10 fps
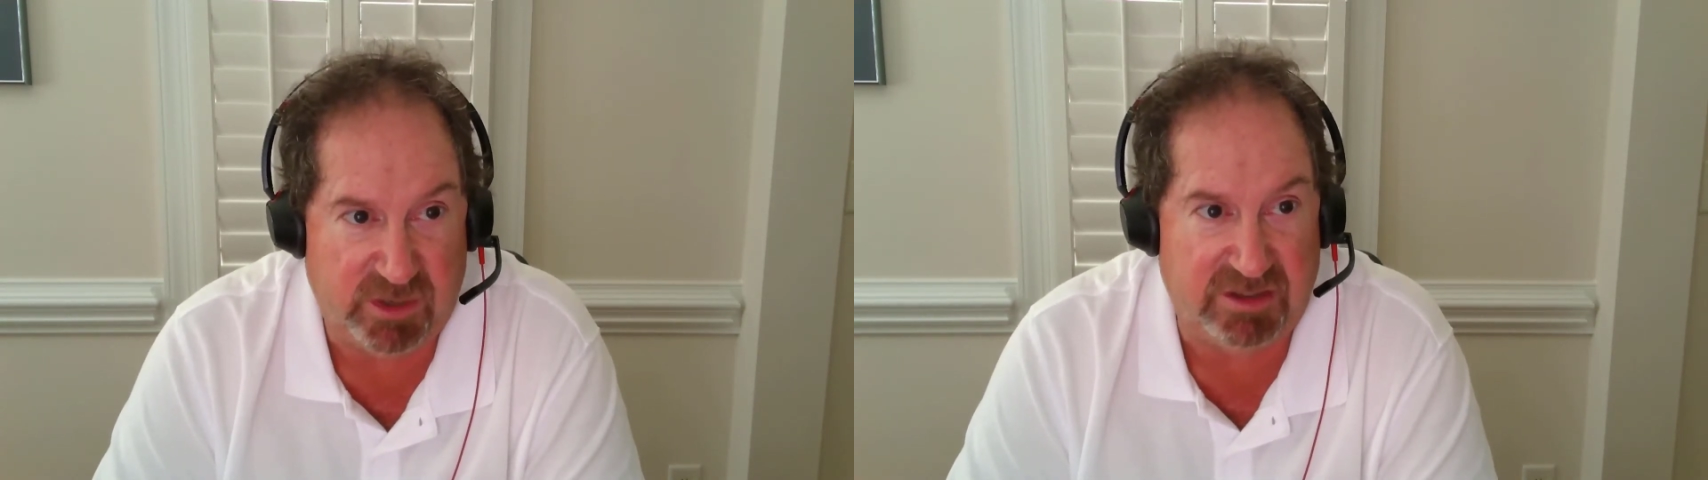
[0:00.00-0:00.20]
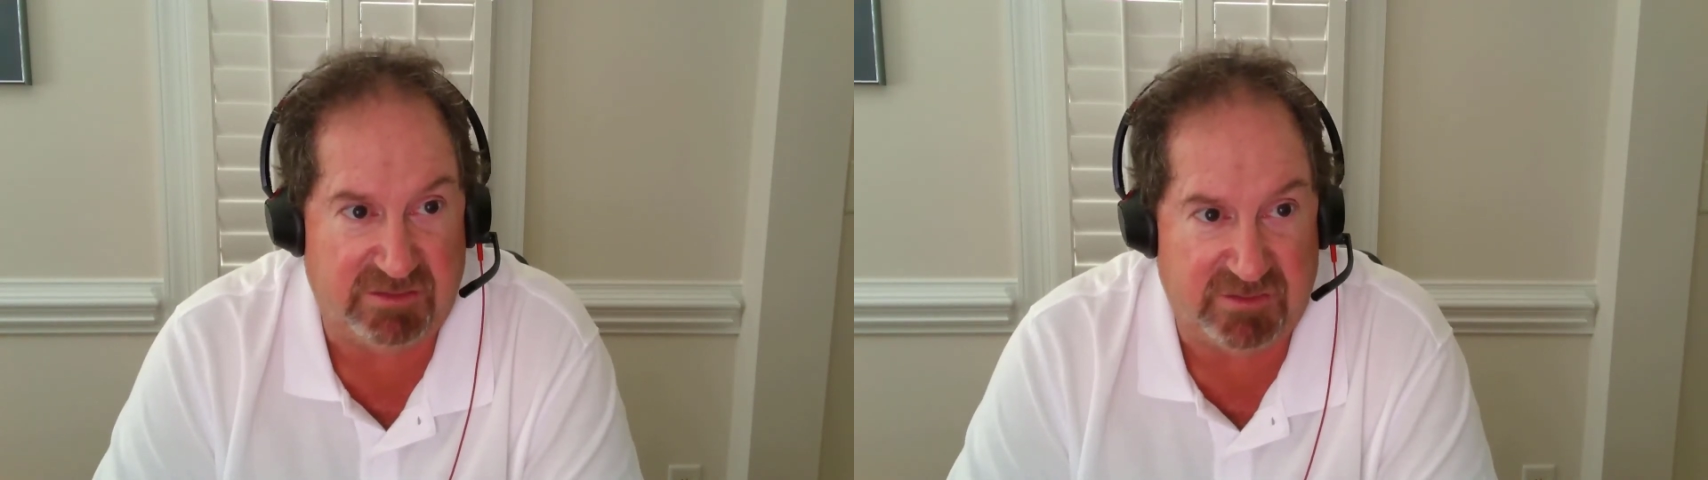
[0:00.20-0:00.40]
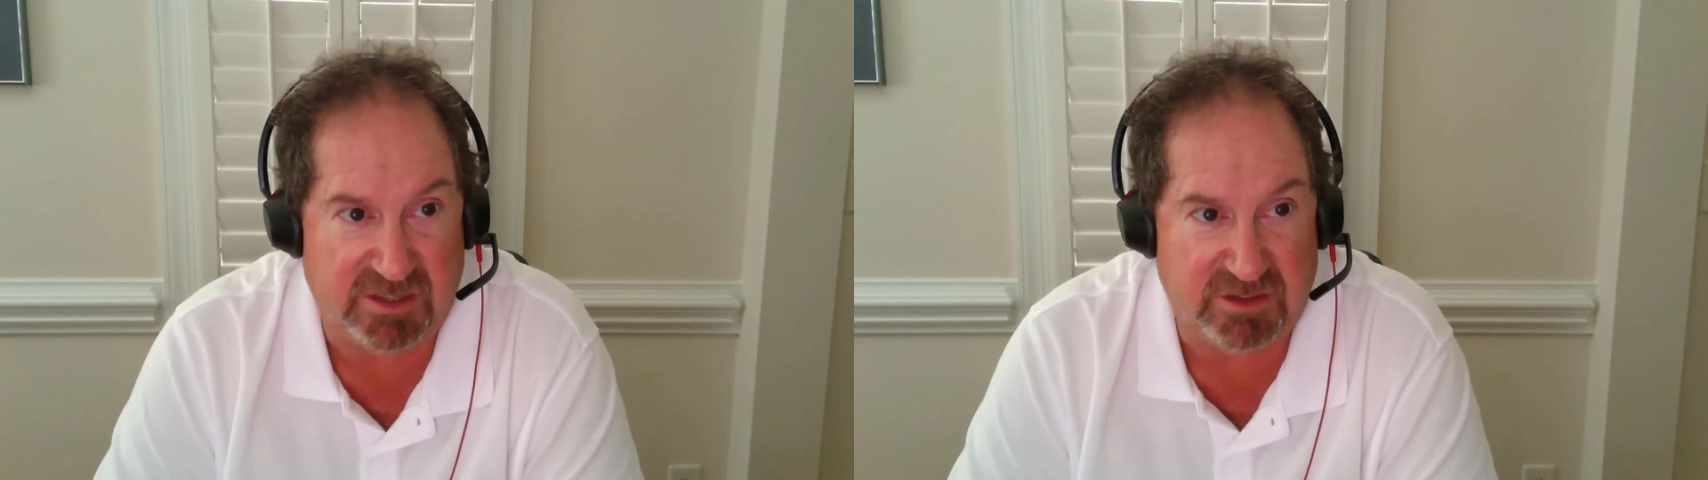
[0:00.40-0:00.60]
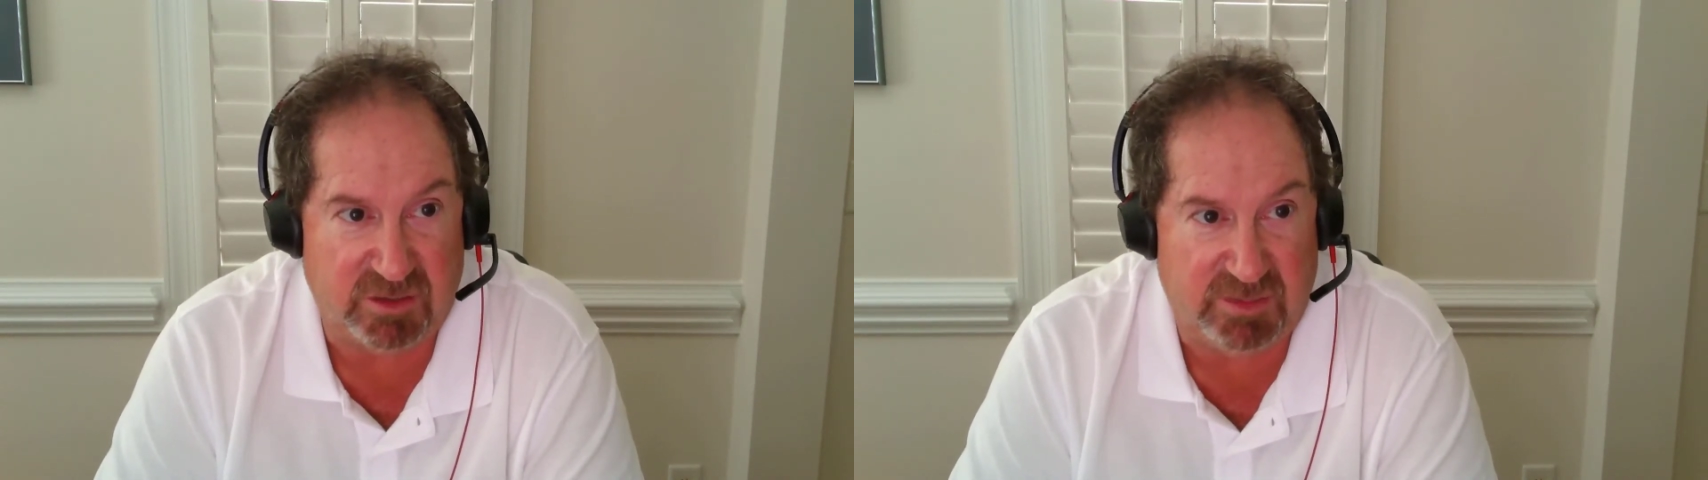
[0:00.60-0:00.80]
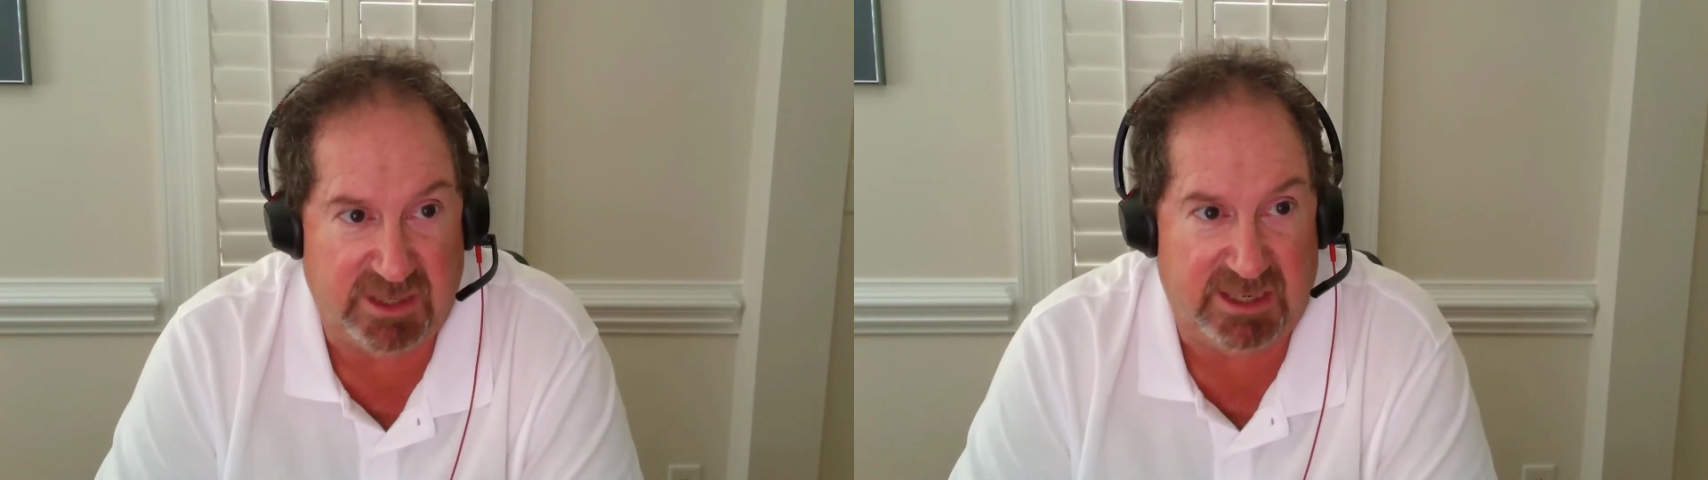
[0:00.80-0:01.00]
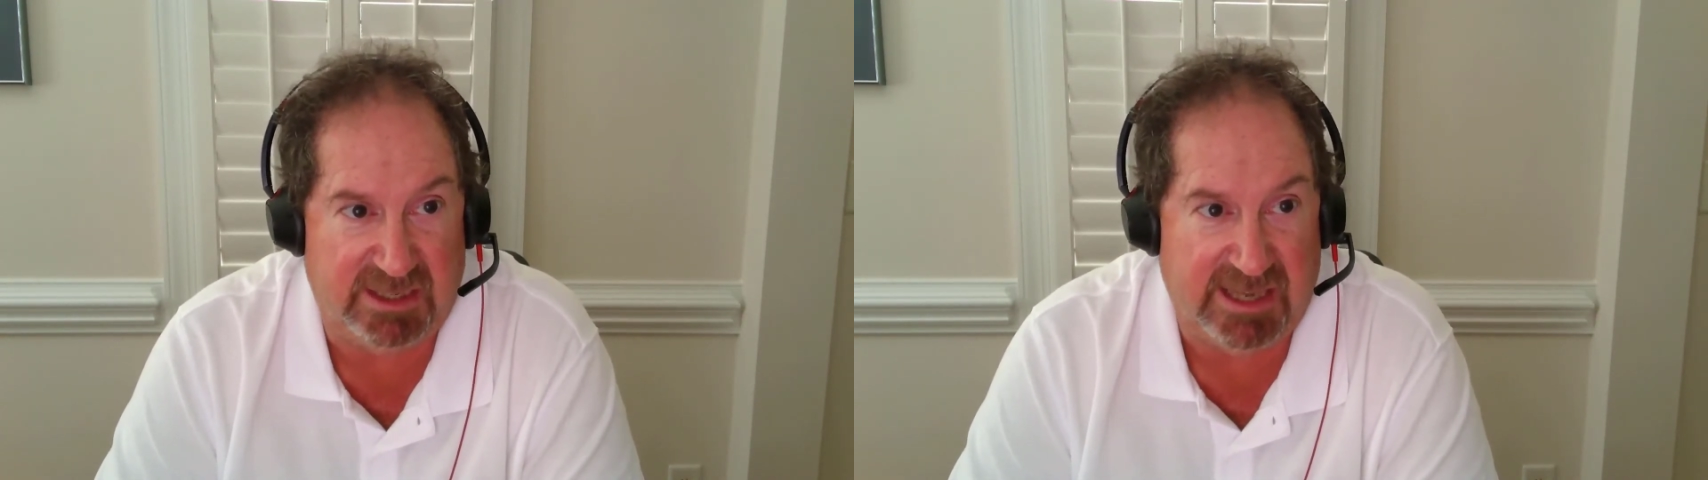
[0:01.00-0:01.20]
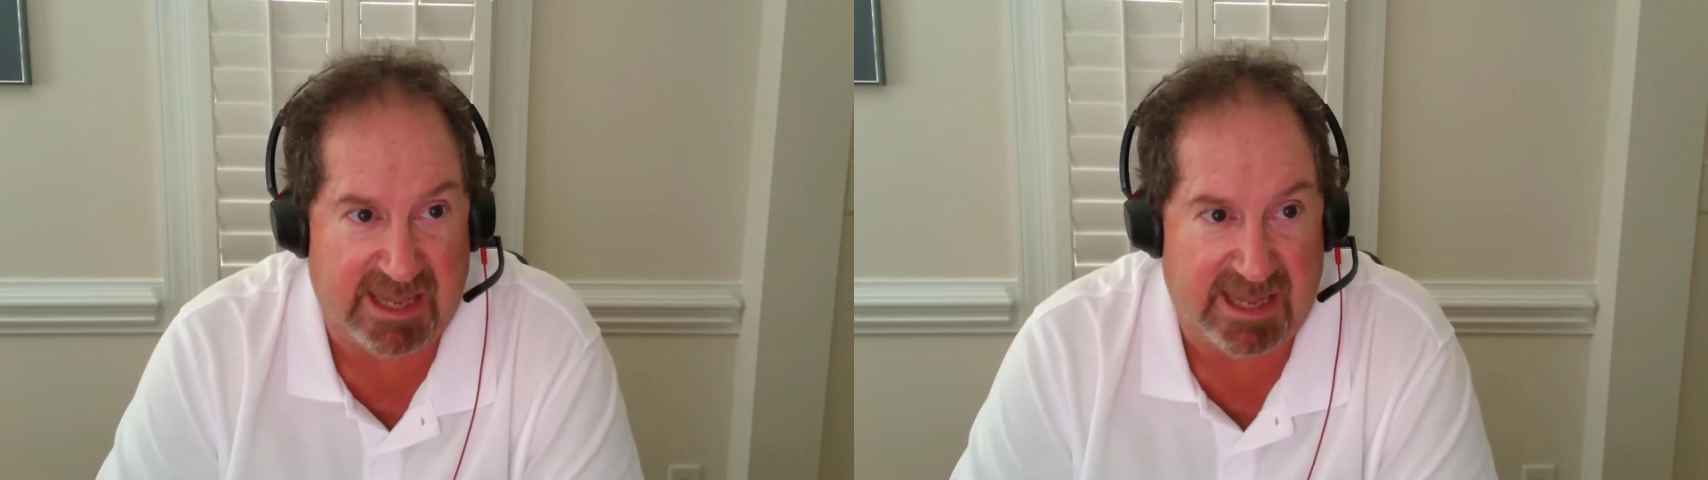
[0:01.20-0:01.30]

where the funds are being